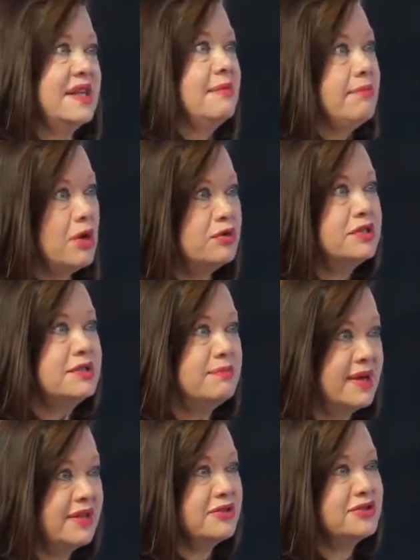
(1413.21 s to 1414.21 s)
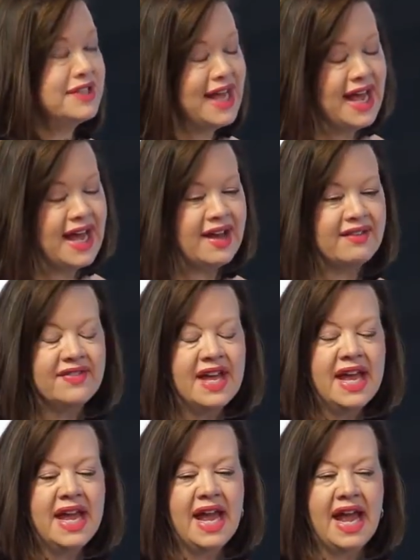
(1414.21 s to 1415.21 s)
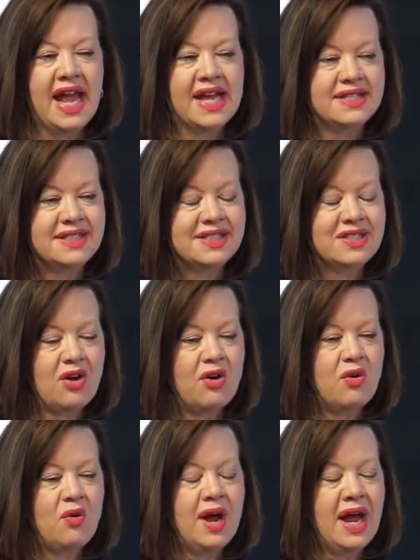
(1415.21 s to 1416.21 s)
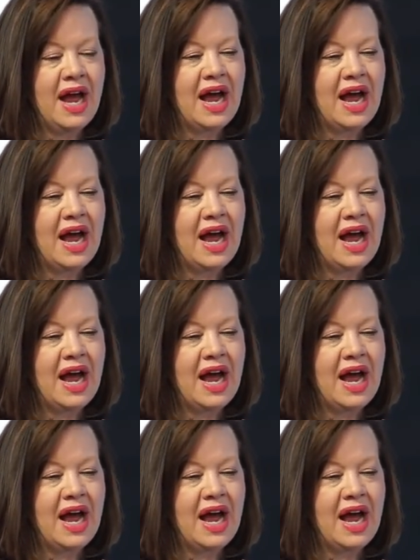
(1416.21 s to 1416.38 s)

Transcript: that most mothers have. Yes. And so